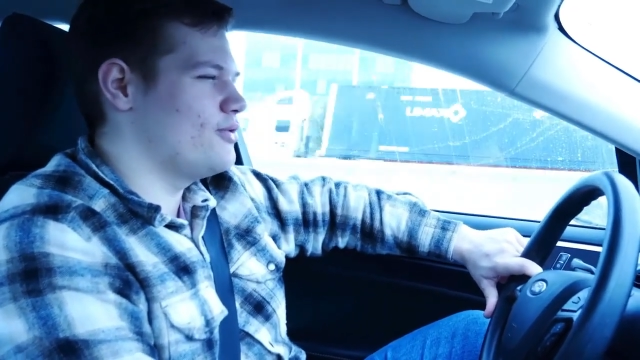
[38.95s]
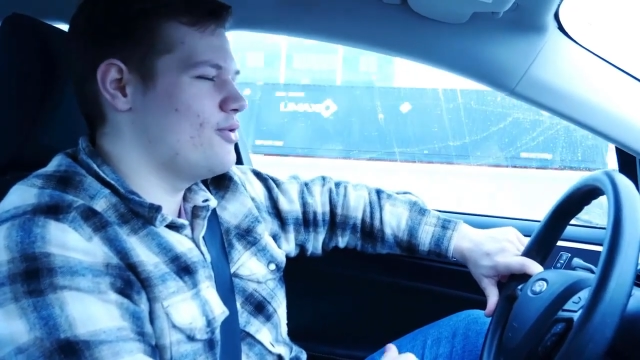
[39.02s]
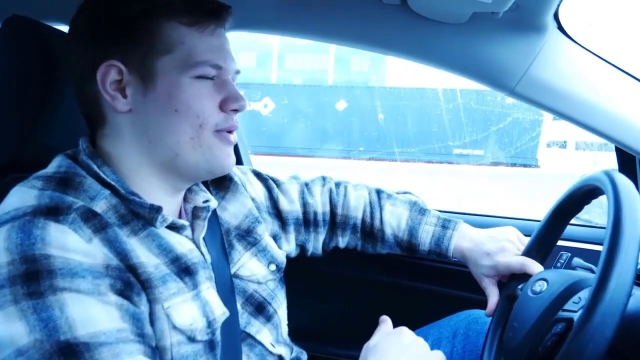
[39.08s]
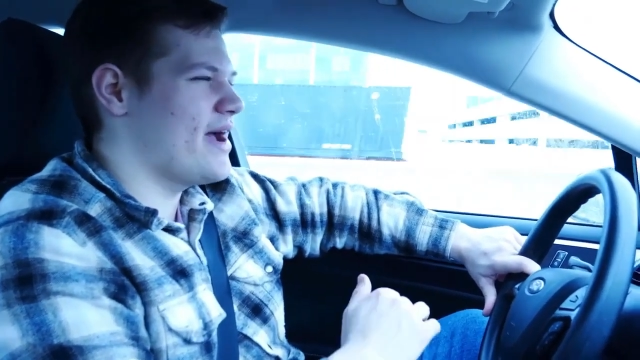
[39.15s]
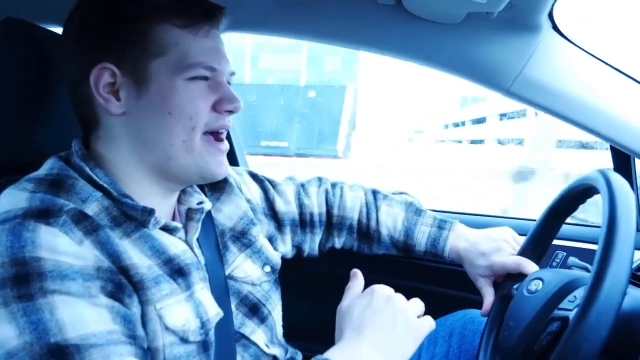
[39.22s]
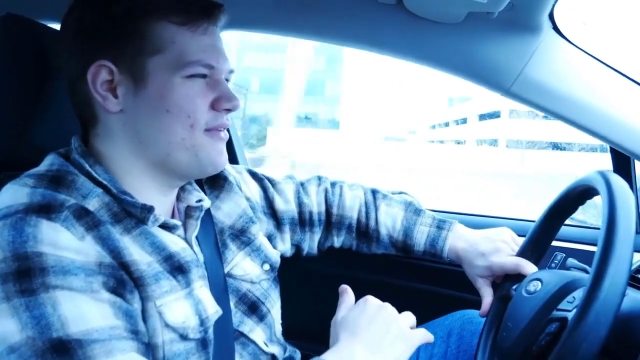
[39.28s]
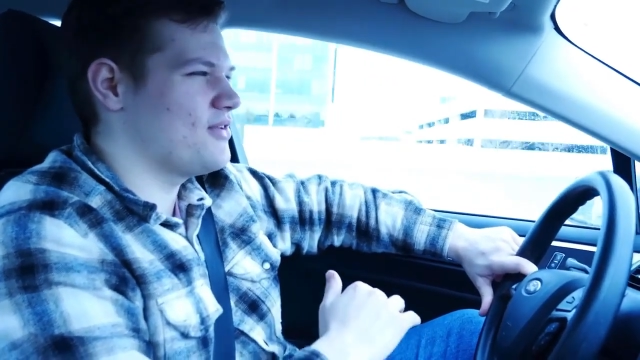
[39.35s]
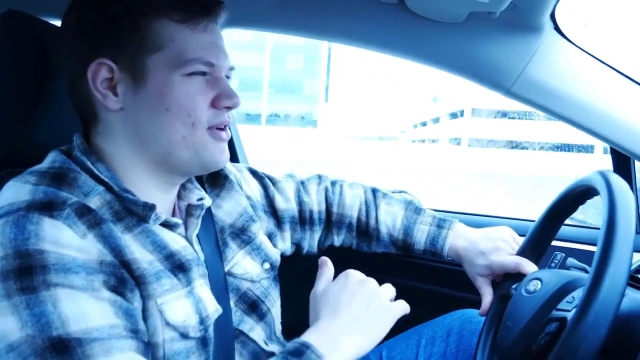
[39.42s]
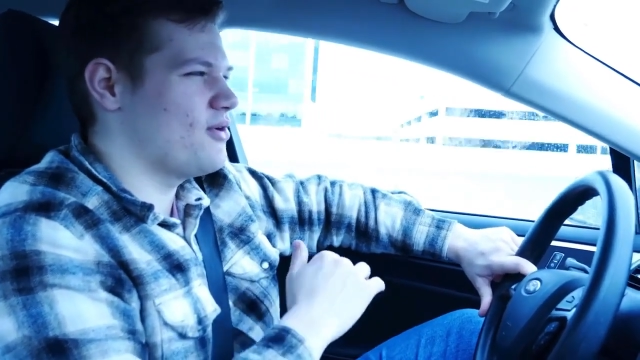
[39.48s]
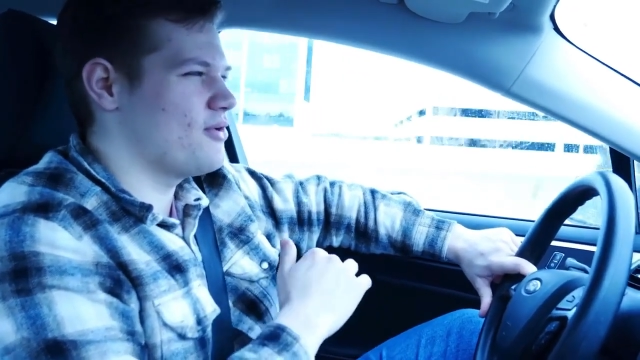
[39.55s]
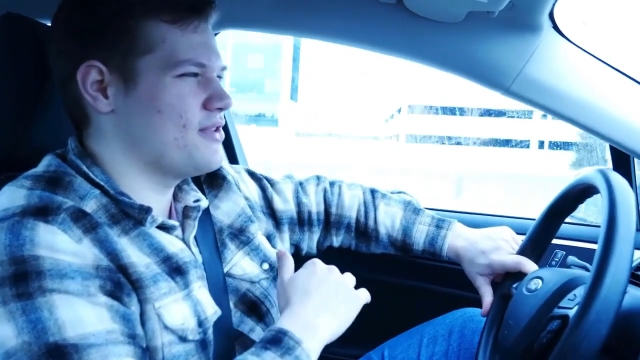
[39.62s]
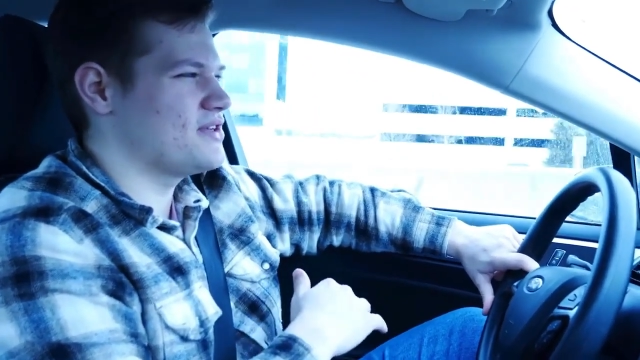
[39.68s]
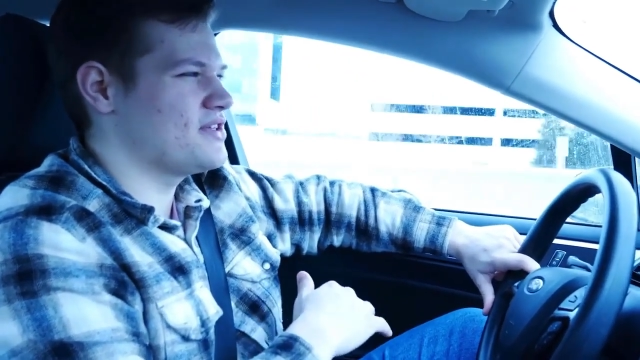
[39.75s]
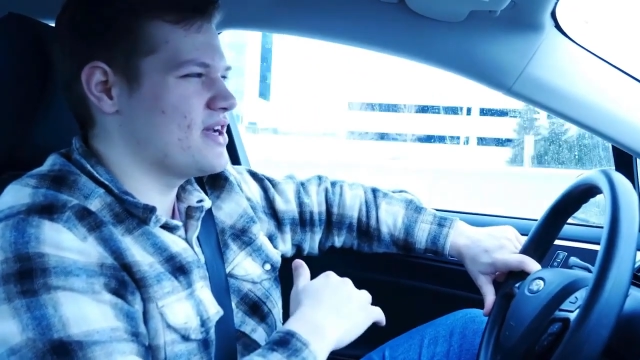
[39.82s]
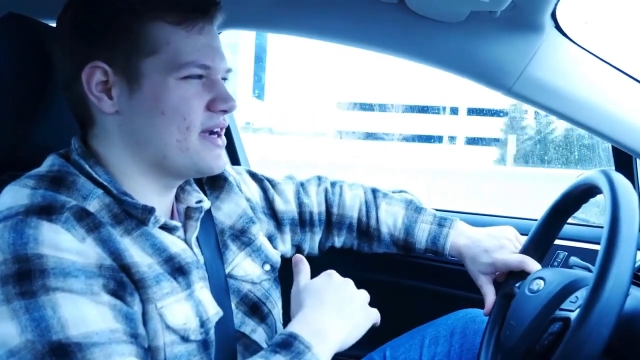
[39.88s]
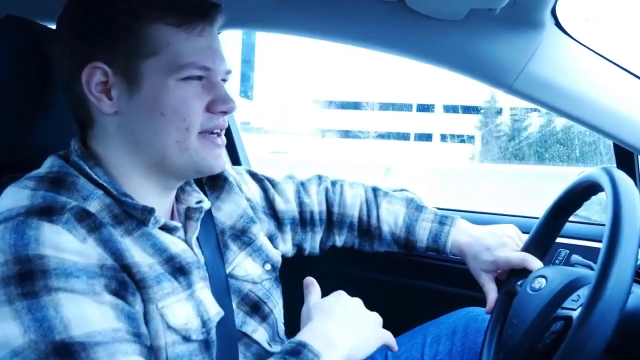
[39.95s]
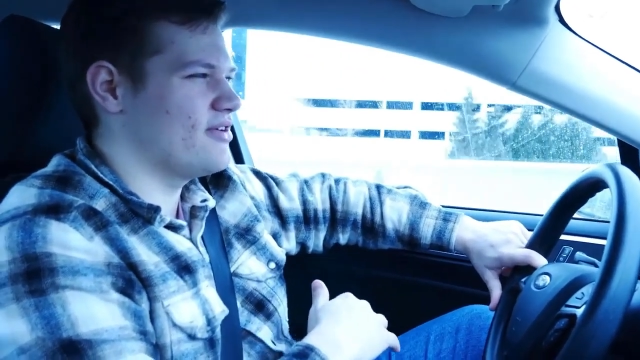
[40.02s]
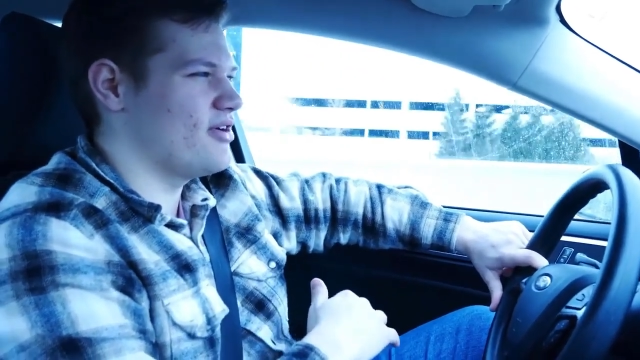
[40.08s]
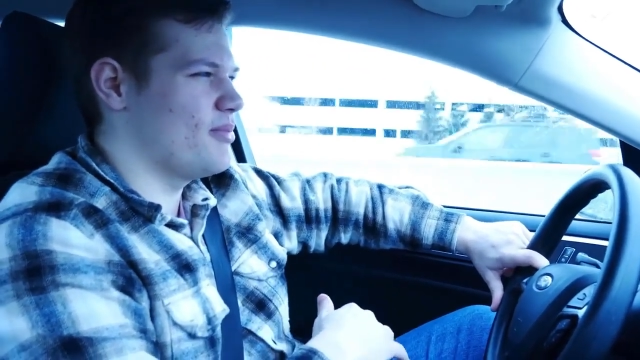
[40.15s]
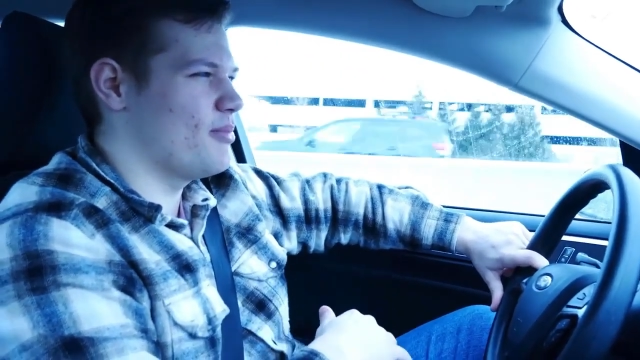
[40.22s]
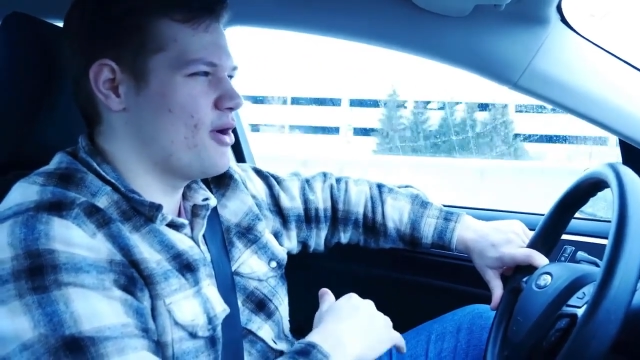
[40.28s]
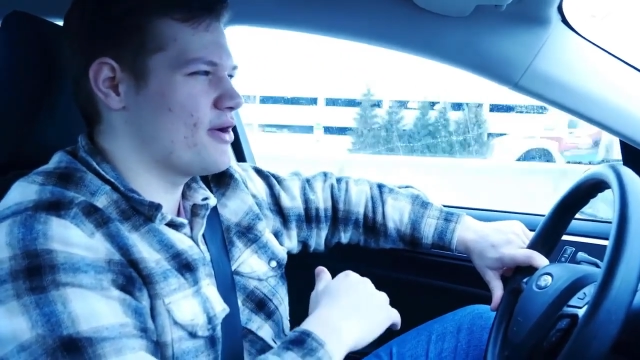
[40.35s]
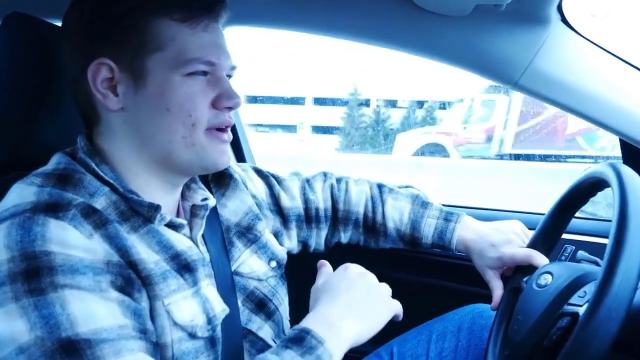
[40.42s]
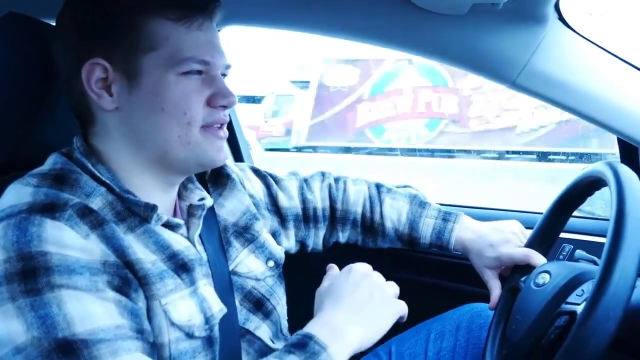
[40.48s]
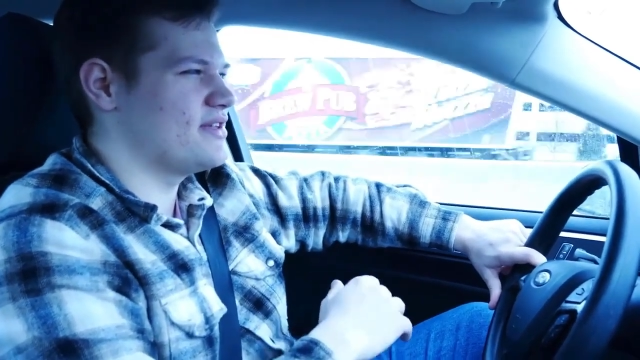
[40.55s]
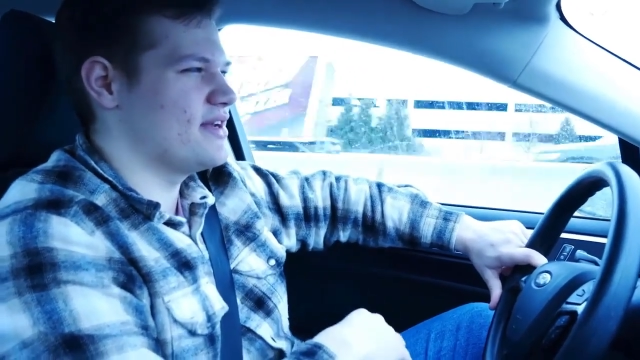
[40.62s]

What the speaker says: you have to go to the secondary market